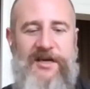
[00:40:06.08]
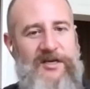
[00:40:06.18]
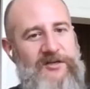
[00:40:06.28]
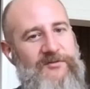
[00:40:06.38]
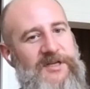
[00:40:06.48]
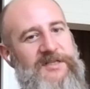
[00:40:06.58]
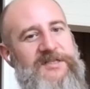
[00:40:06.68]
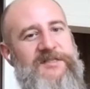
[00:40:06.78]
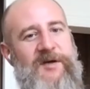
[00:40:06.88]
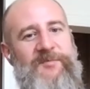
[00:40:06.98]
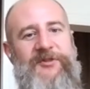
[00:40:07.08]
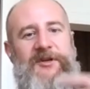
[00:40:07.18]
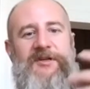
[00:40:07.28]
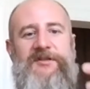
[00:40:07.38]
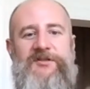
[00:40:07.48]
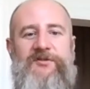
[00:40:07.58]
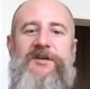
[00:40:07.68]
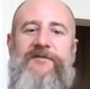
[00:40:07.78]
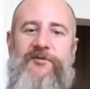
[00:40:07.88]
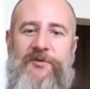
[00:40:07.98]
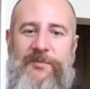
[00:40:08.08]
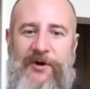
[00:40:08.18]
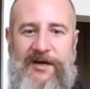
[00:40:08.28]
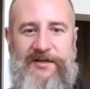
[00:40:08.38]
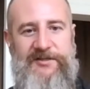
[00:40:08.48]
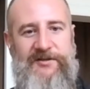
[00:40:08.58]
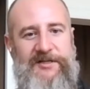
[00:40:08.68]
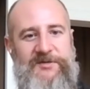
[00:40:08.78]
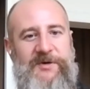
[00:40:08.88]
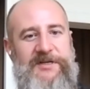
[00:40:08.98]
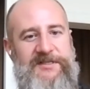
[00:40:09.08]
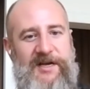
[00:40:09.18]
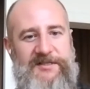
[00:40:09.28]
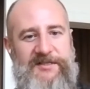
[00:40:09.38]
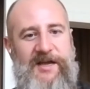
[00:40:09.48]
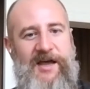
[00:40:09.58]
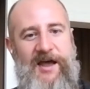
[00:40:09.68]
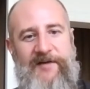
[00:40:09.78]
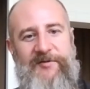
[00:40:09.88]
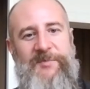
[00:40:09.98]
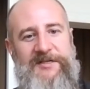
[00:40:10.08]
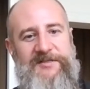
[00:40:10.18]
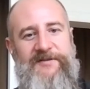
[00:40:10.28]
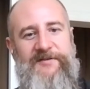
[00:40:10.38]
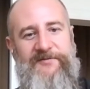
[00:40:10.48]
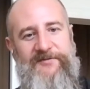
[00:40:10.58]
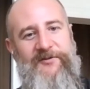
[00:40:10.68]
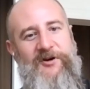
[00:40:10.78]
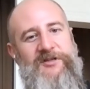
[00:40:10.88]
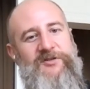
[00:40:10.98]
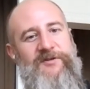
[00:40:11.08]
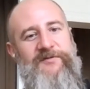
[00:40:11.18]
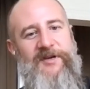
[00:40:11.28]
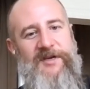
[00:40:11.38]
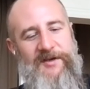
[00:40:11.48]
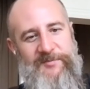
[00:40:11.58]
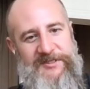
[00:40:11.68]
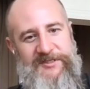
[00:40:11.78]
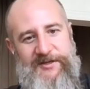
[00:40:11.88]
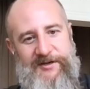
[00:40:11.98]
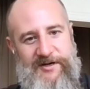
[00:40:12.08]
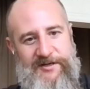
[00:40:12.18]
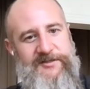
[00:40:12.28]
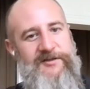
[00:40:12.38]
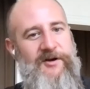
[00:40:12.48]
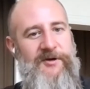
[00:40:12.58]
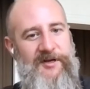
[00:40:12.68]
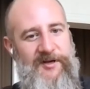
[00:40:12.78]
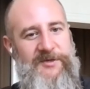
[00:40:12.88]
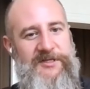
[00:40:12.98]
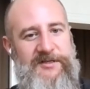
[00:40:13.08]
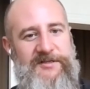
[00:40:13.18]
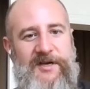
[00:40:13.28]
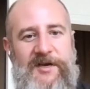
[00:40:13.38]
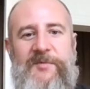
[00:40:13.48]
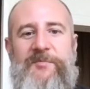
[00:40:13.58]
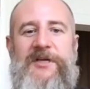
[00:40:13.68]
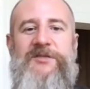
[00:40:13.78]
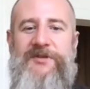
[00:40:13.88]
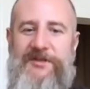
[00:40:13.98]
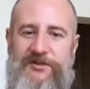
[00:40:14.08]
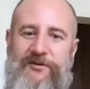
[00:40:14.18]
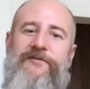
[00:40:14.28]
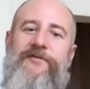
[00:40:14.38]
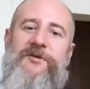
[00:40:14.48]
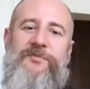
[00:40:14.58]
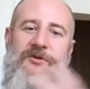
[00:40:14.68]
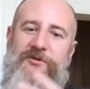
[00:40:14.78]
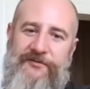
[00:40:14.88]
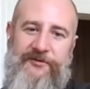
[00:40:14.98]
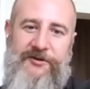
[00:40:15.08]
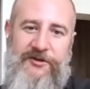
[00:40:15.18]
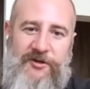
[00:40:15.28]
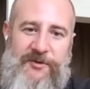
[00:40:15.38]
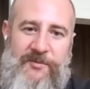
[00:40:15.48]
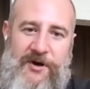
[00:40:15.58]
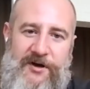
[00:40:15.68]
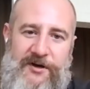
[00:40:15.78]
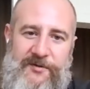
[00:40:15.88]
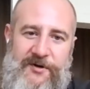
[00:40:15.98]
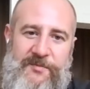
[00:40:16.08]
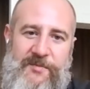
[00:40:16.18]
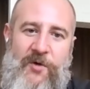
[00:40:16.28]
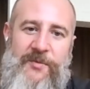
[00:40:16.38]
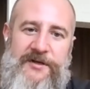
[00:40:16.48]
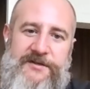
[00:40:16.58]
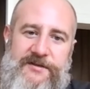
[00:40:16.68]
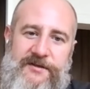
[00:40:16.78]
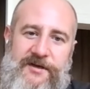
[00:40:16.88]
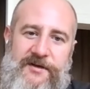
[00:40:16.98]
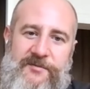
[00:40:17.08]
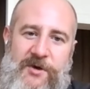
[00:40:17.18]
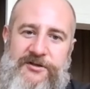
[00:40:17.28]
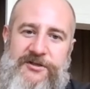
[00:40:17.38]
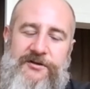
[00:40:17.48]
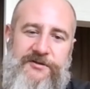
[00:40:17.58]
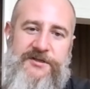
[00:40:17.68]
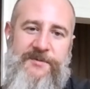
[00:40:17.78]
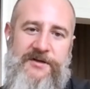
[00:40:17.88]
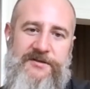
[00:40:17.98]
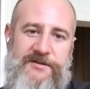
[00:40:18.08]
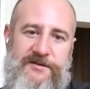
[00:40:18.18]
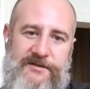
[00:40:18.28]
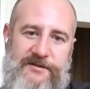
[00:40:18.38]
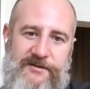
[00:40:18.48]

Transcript: you need something to sort of give you a break. And so that's why it's nice to have a mix of the very sort of mysterious stoic images mixed with these sort of really beautiful human moments and emotional responses.